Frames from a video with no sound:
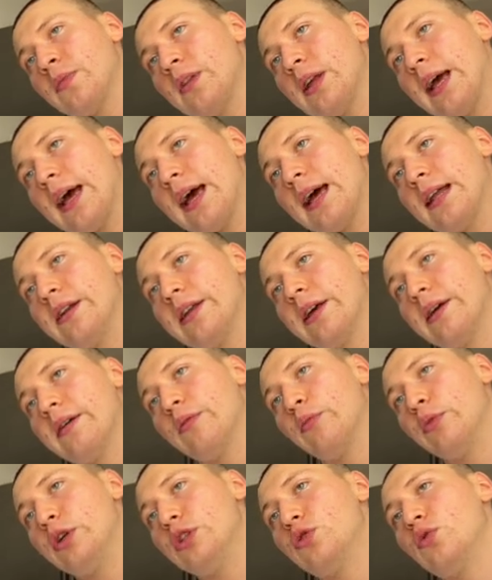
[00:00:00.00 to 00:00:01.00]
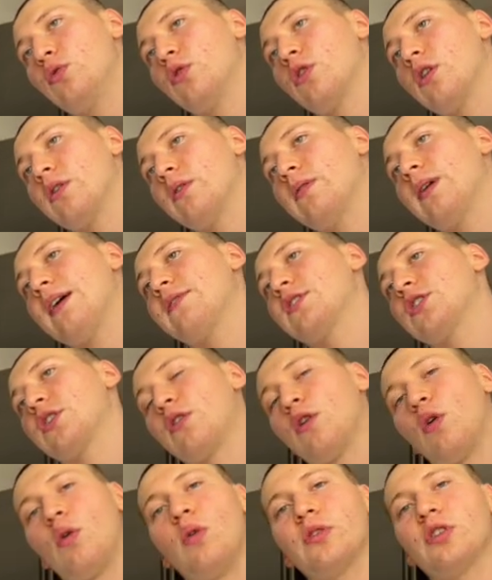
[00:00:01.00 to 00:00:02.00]
and we do not have a
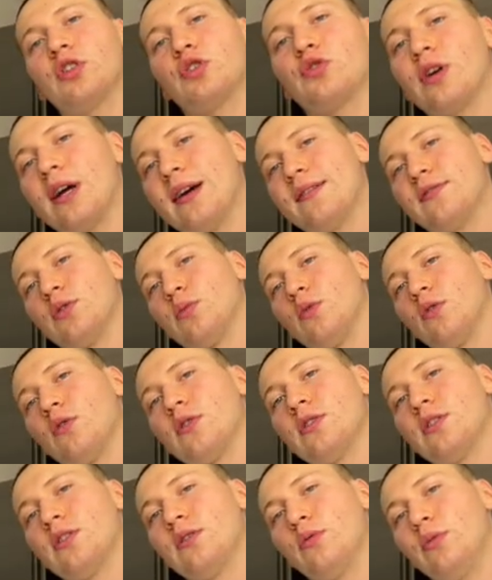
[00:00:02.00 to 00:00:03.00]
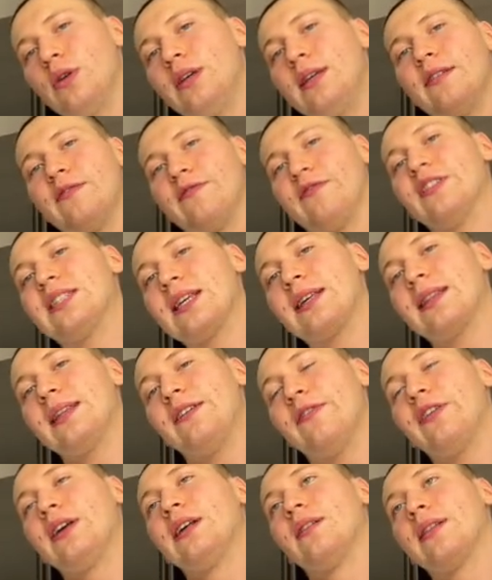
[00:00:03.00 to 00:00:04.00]
goal to strive towards, we physically
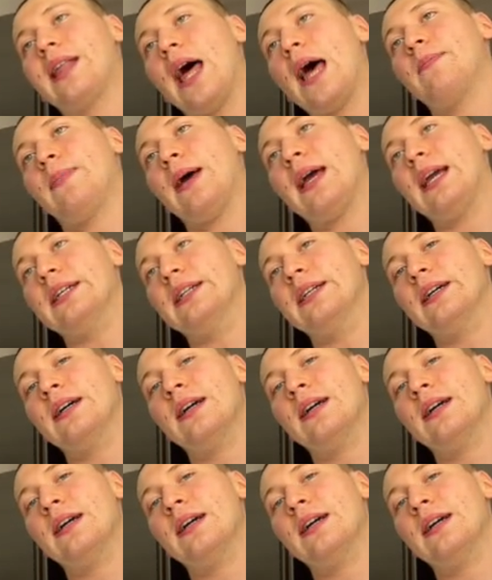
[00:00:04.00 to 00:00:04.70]
feel that pain.